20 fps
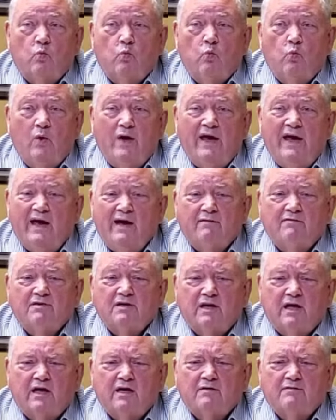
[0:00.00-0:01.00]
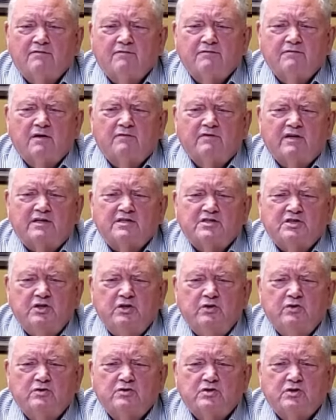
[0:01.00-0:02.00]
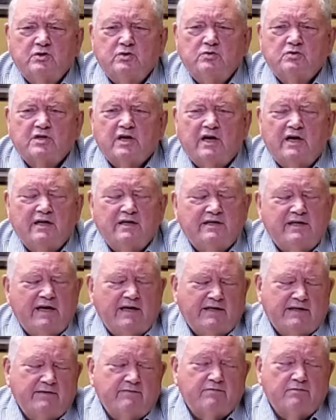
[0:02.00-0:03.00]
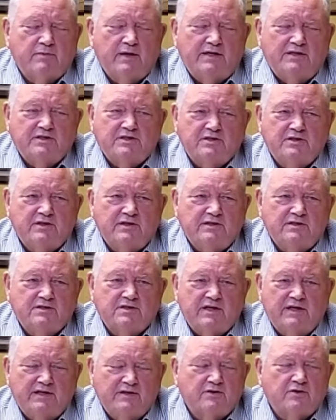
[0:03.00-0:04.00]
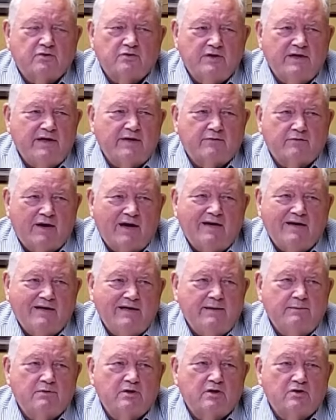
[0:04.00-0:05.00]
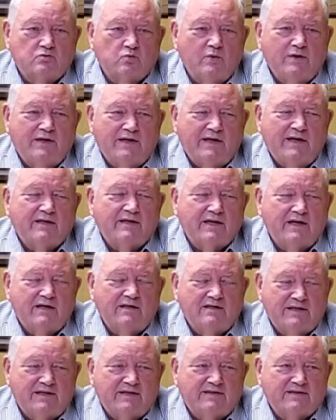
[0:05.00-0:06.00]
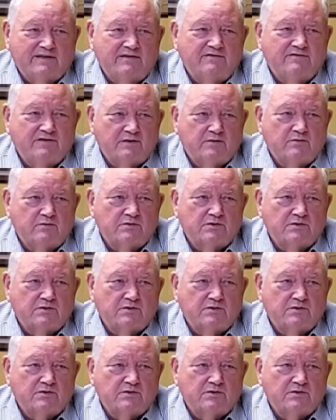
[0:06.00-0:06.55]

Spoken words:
we have a lot of our students whose contact information is incorrect right now because we can't contact these folks.